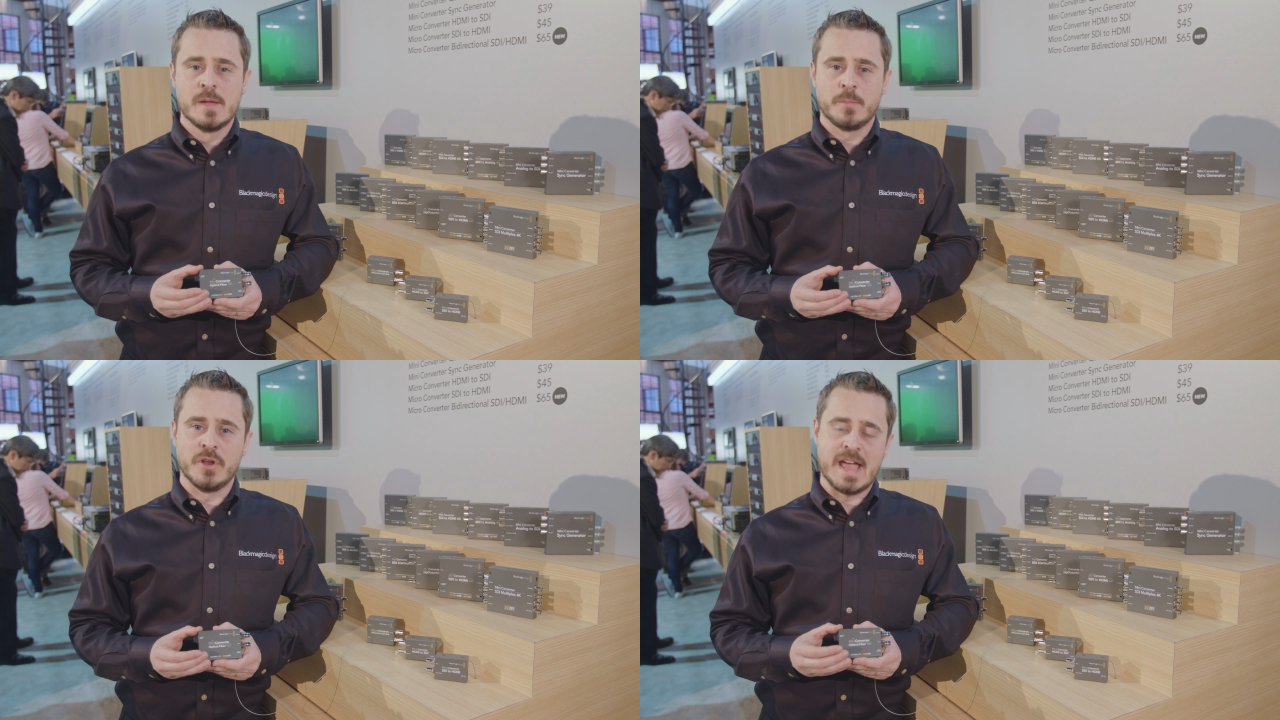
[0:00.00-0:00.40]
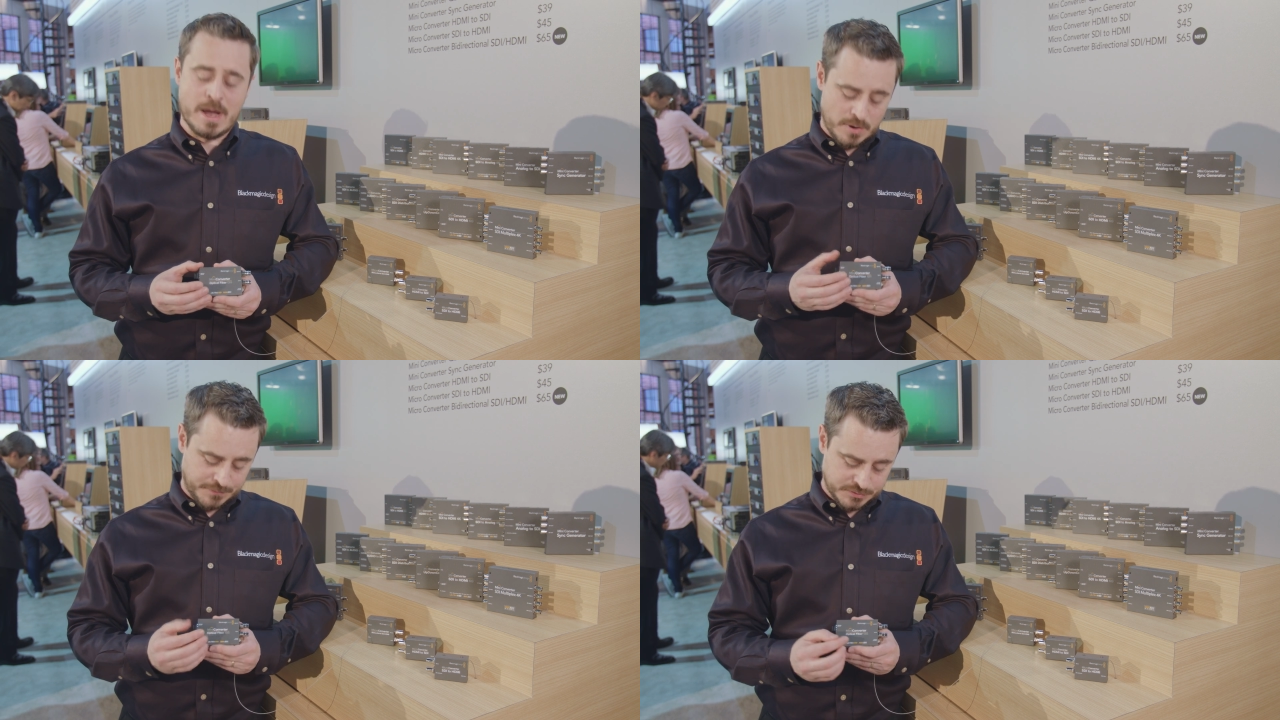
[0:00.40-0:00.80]
but
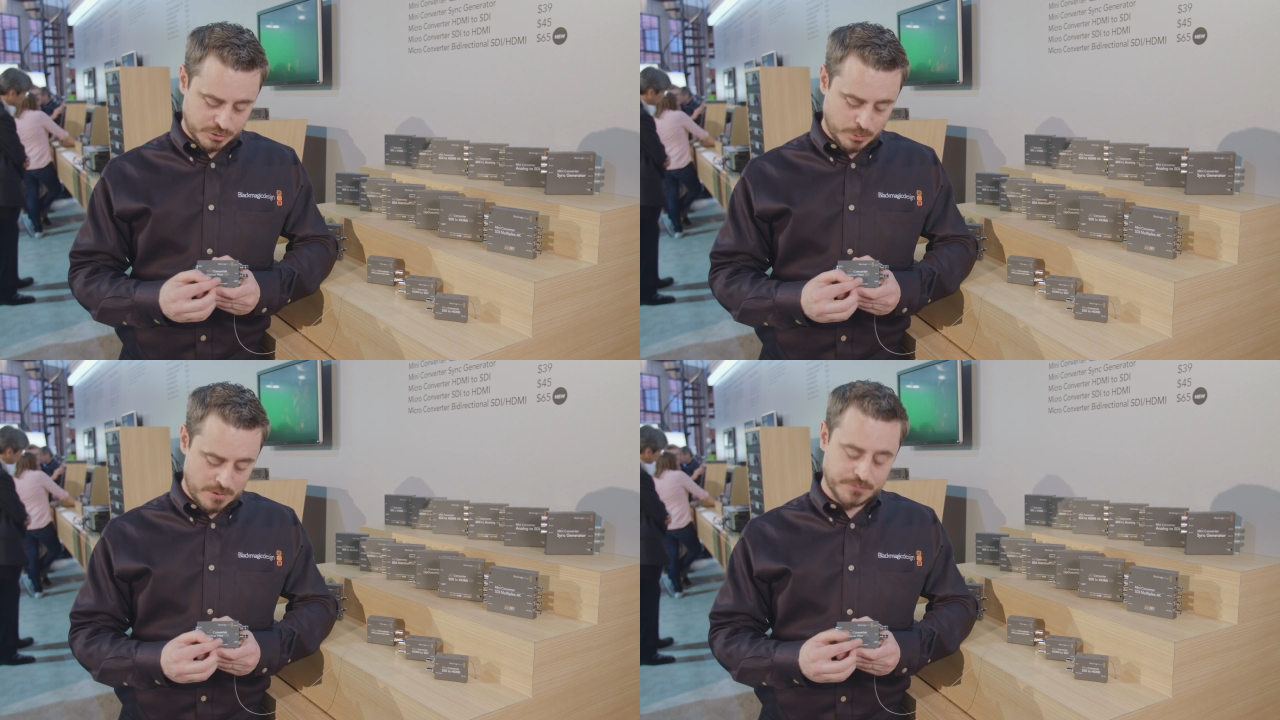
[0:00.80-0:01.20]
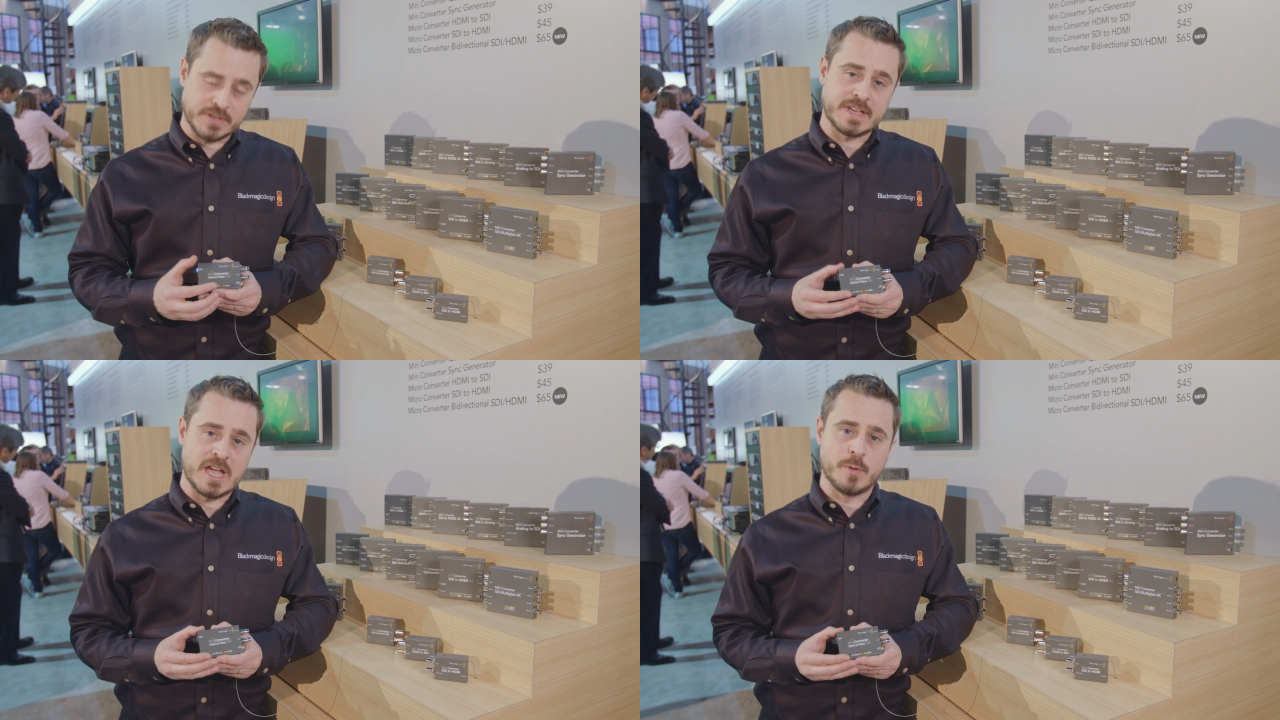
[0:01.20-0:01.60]
now offers a 12
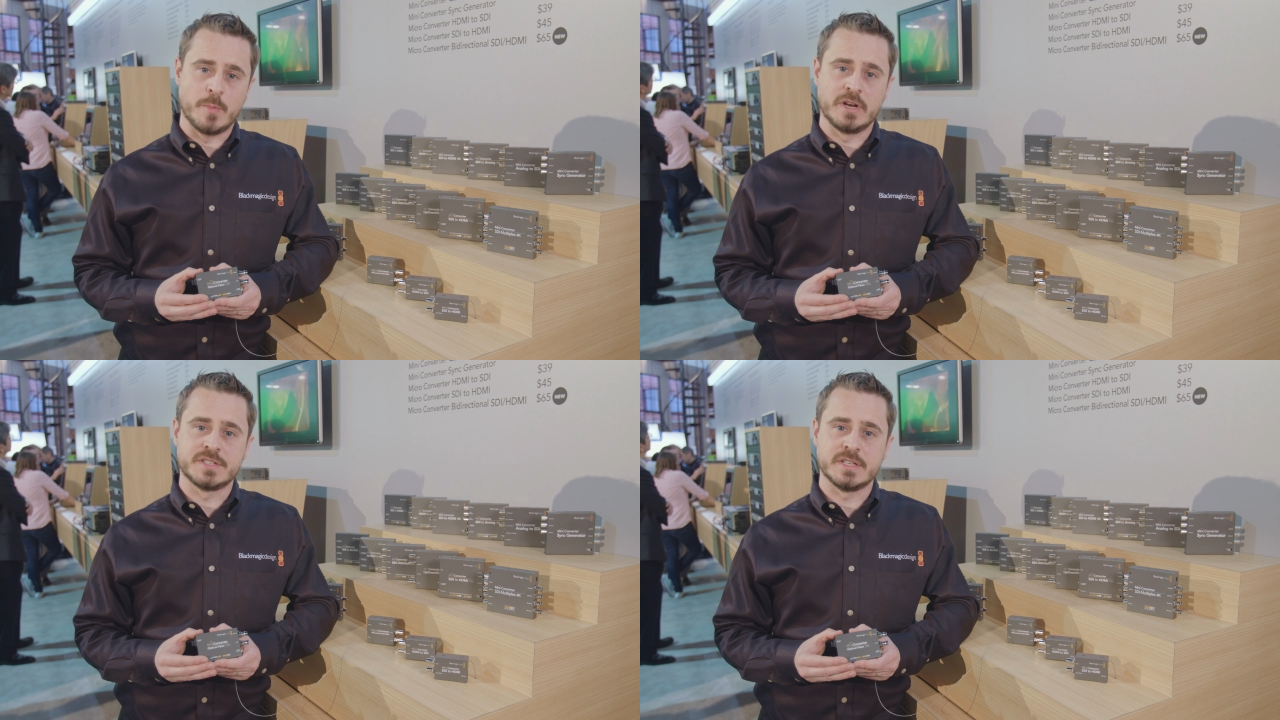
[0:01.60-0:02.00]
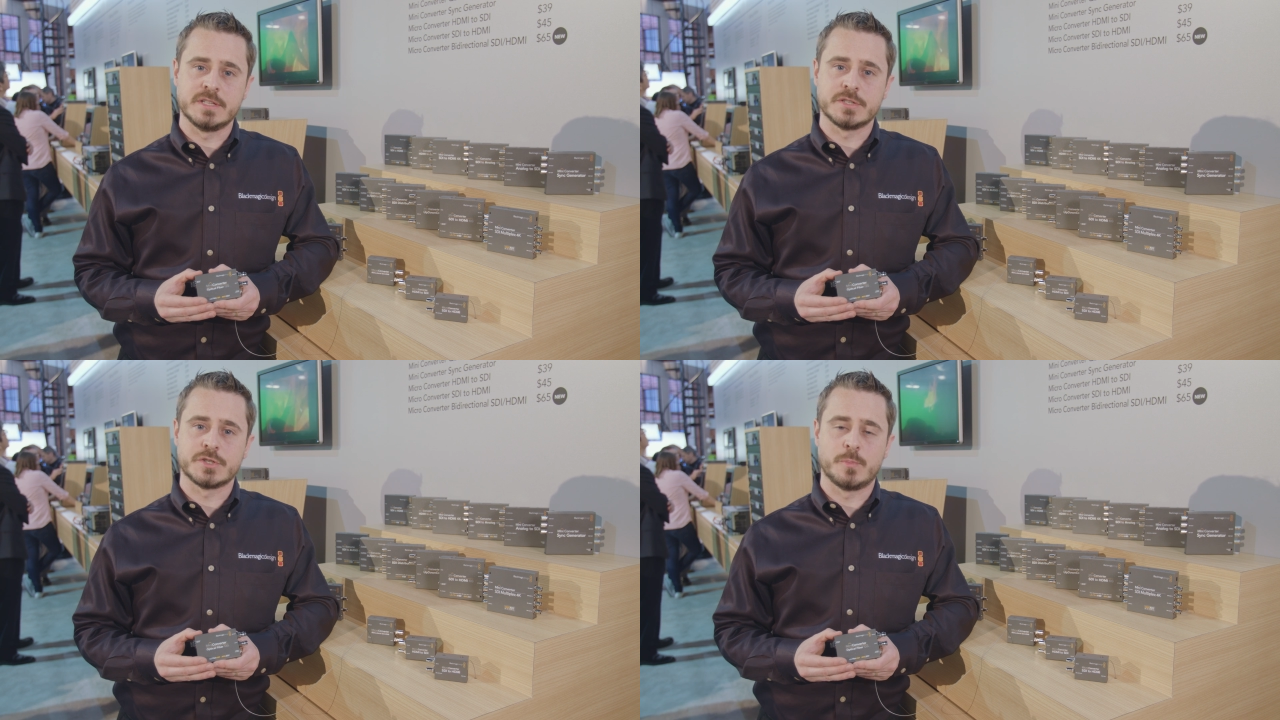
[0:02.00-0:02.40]
gig
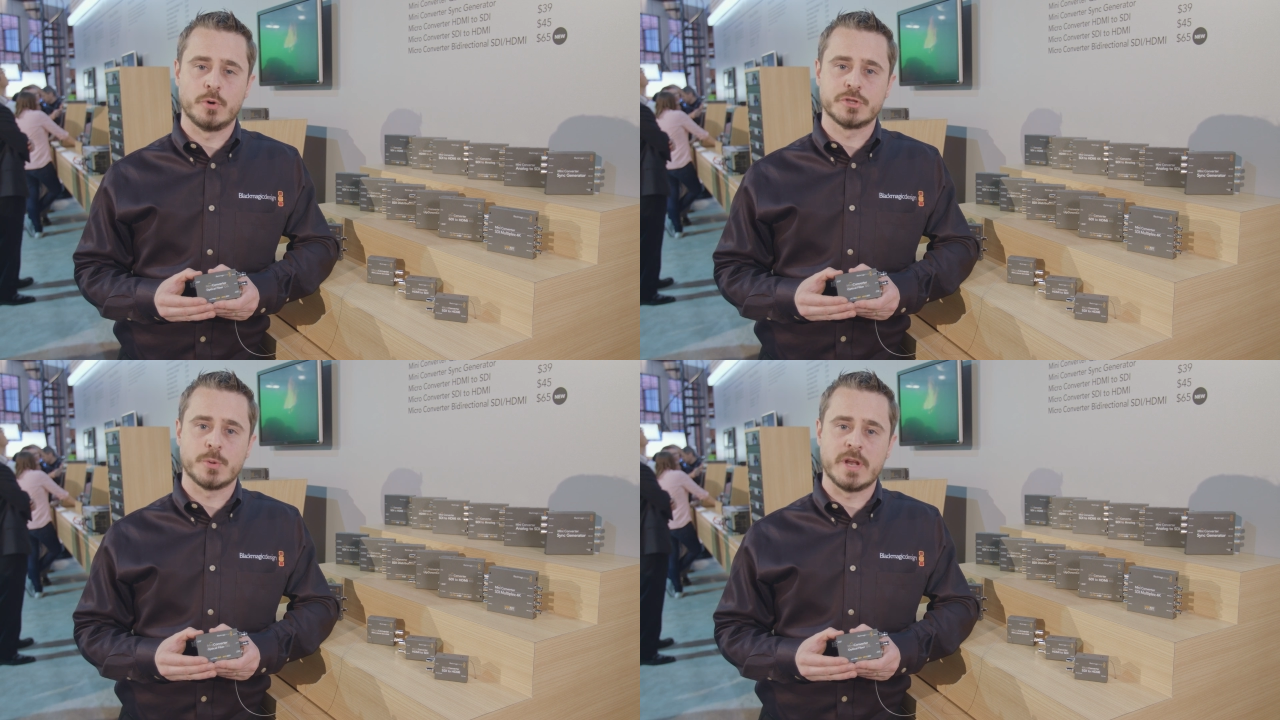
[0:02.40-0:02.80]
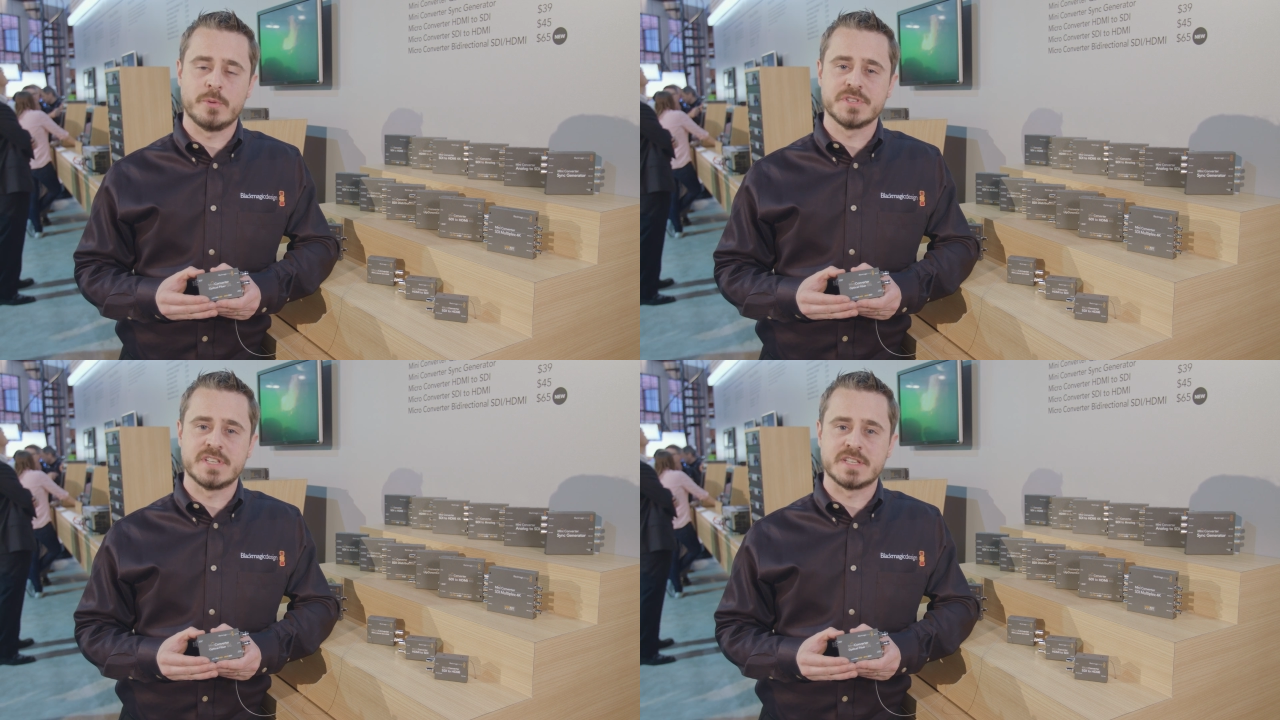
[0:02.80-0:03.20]
capability to support
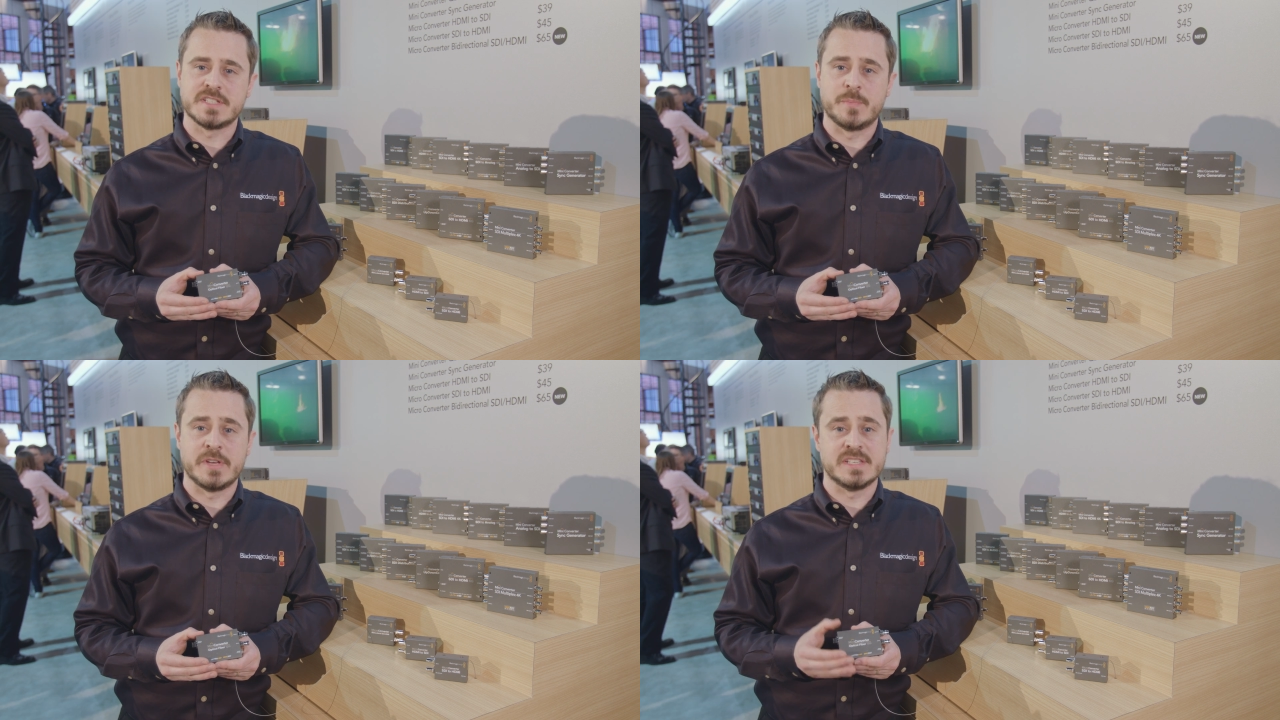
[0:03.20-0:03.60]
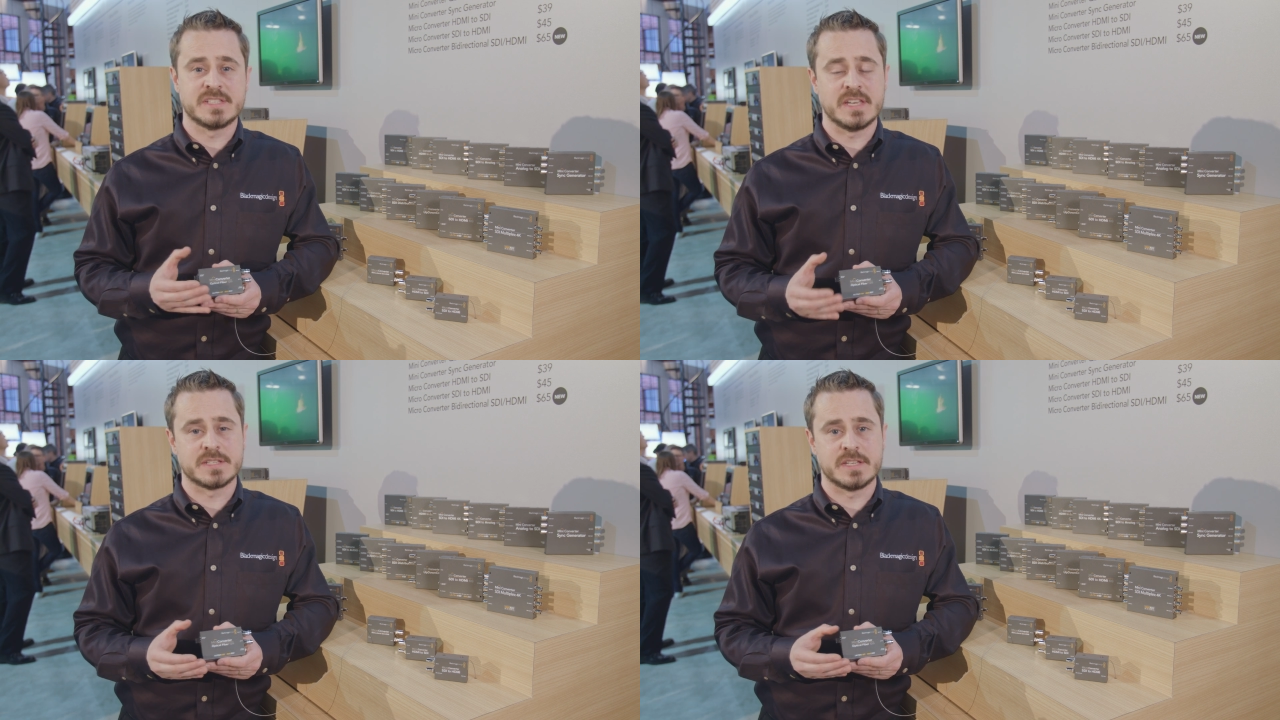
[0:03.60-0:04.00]

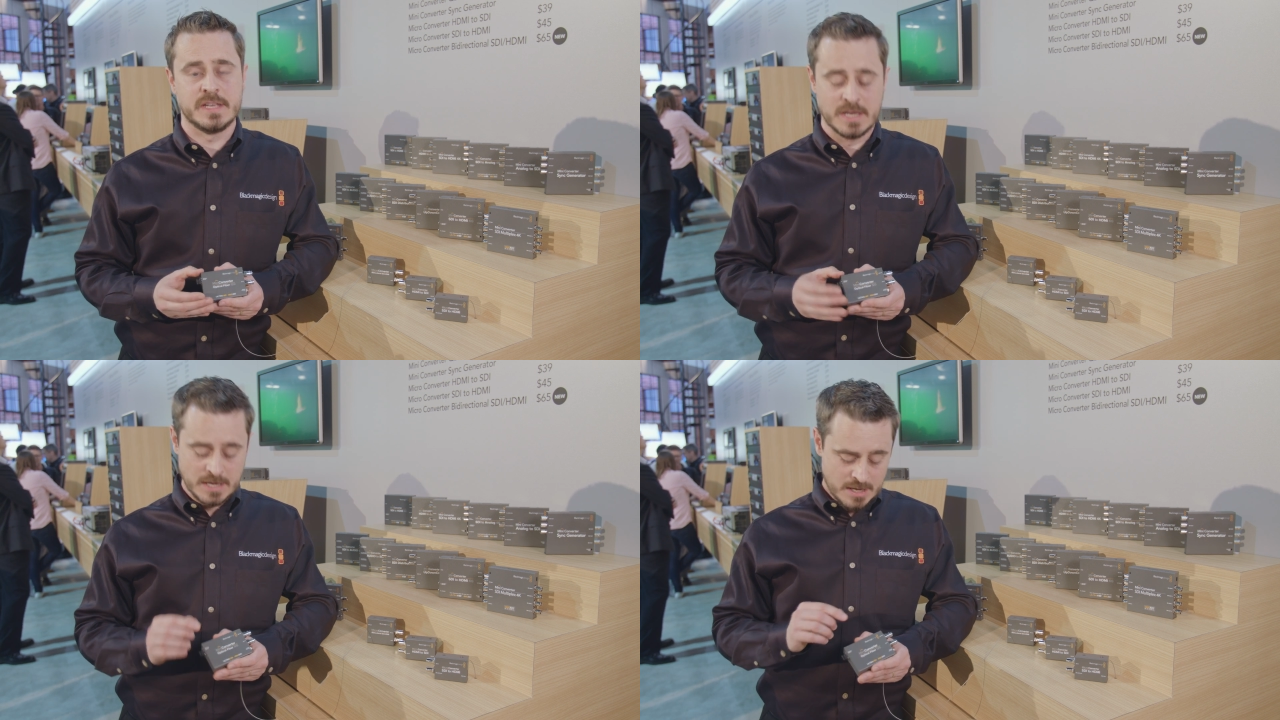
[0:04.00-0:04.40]
2160p60